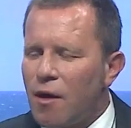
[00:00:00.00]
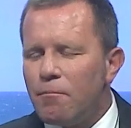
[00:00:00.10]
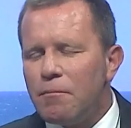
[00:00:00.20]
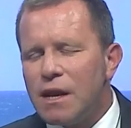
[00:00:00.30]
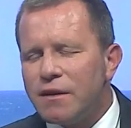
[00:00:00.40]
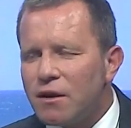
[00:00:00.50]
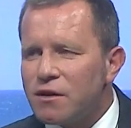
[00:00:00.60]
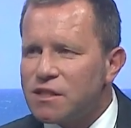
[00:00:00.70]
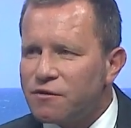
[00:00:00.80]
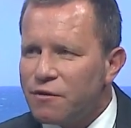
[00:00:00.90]

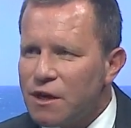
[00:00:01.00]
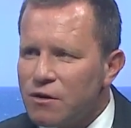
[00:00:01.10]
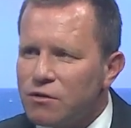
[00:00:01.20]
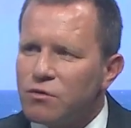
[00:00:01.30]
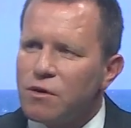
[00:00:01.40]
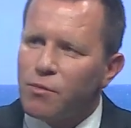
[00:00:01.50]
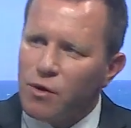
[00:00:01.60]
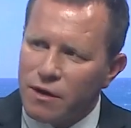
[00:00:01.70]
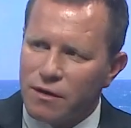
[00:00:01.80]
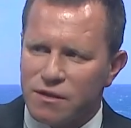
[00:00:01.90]
military sphere to the
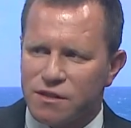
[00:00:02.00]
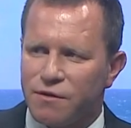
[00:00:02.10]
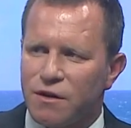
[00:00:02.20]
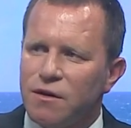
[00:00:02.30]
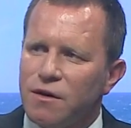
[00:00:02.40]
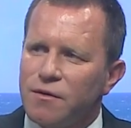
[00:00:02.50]
political sphere.